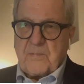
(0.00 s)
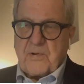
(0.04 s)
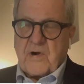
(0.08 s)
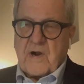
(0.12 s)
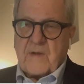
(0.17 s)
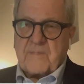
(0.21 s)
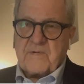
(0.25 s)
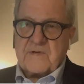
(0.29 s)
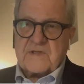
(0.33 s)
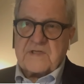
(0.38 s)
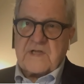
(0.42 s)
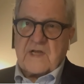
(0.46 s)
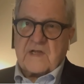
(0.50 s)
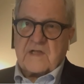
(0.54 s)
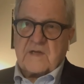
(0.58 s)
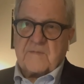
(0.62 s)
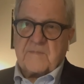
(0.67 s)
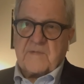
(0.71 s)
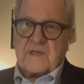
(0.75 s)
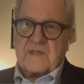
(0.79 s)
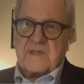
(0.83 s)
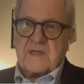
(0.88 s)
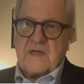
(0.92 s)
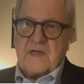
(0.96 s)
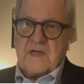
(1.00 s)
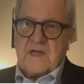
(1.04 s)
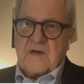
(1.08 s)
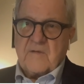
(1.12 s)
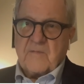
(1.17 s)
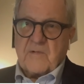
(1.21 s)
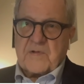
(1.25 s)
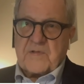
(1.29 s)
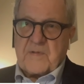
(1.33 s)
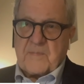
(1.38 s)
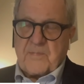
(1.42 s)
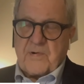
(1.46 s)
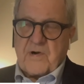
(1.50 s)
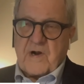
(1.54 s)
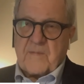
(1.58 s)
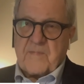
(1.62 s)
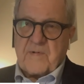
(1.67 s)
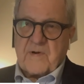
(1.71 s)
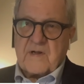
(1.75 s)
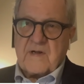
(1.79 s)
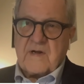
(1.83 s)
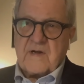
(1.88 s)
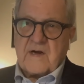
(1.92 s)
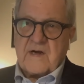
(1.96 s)
proper settlement with the
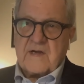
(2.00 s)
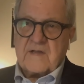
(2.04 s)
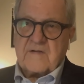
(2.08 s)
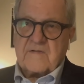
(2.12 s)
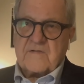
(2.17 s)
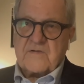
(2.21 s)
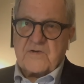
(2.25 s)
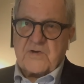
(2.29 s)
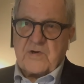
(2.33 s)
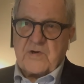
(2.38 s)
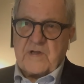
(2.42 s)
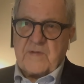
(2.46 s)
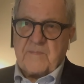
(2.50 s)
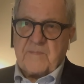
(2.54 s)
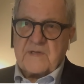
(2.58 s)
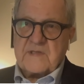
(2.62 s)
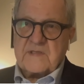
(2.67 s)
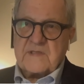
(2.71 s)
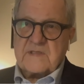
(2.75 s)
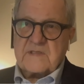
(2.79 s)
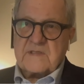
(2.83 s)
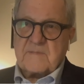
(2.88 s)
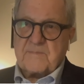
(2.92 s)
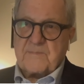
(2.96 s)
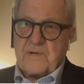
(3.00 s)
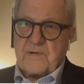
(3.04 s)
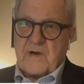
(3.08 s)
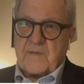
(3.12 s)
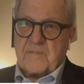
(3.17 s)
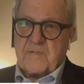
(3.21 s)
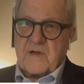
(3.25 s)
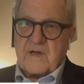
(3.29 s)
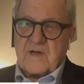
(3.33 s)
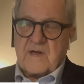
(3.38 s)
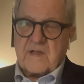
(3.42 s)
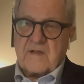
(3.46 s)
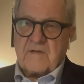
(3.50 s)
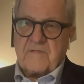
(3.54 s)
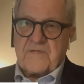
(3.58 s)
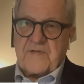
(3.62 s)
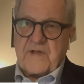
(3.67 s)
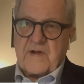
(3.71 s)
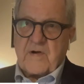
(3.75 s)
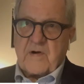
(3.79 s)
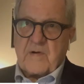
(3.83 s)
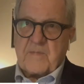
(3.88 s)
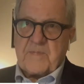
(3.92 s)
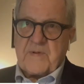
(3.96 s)
proper kind of treatments, the proper kind of
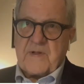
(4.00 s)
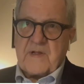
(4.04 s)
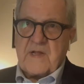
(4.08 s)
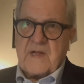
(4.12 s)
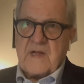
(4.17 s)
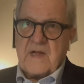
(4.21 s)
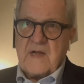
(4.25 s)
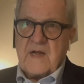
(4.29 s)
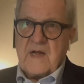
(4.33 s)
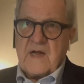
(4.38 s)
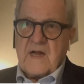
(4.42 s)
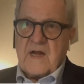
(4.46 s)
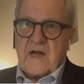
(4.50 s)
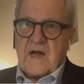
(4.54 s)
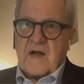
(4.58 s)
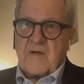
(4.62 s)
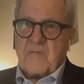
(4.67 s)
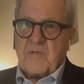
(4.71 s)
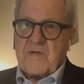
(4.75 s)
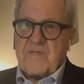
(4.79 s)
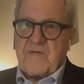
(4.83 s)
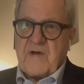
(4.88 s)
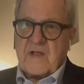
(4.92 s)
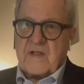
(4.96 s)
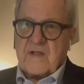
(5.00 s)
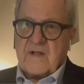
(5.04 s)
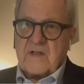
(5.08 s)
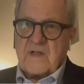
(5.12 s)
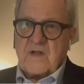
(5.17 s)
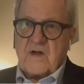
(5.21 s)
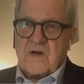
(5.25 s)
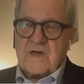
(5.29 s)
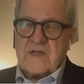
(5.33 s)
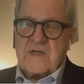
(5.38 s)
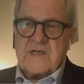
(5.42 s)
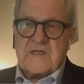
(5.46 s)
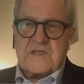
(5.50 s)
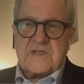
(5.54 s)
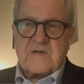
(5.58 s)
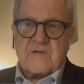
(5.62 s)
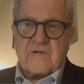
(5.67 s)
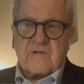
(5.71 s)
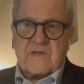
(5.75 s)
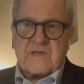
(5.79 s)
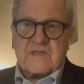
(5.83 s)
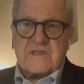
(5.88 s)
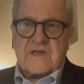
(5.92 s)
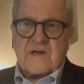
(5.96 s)
therapy. And we've had a long
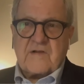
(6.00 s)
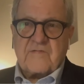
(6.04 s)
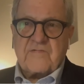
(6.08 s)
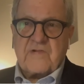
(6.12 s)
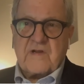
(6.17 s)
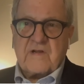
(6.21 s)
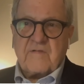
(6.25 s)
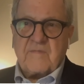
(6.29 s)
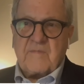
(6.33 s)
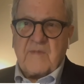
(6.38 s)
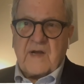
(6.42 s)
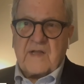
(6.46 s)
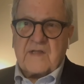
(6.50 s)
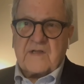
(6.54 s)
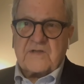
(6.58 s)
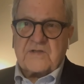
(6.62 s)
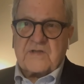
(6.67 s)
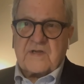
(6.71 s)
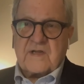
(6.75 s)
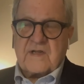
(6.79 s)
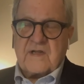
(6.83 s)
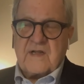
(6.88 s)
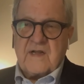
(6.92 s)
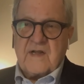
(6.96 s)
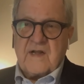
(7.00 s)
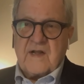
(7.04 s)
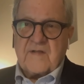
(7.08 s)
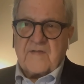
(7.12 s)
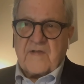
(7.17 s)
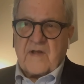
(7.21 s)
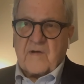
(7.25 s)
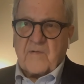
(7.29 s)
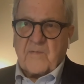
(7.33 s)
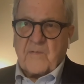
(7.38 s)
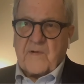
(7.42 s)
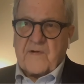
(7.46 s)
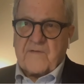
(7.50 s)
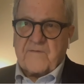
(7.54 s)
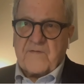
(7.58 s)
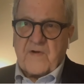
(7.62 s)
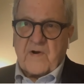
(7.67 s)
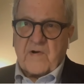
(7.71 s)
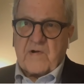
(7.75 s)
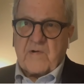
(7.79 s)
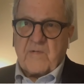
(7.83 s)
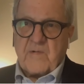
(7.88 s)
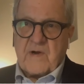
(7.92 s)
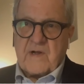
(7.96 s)
history in this country of managing that
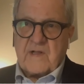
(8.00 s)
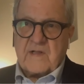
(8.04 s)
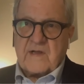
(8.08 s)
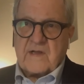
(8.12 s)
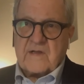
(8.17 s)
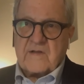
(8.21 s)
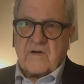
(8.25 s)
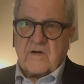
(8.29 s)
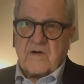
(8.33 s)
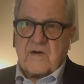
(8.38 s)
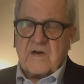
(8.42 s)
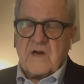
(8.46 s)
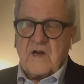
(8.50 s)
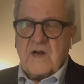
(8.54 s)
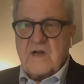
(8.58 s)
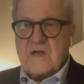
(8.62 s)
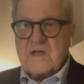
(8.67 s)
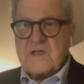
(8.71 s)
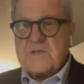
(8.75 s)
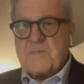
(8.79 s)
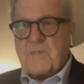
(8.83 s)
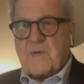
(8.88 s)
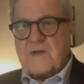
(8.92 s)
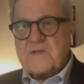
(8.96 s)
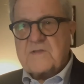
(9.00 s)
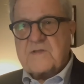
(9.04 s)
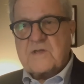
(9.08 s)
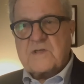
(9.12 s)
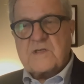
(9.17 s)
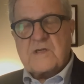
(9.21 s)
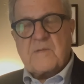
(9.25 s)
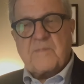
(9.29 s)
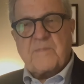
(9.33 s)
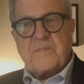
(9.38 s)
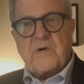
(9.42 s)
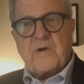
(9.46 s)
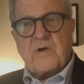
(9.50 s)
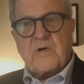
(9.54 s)
very well on our sponsorship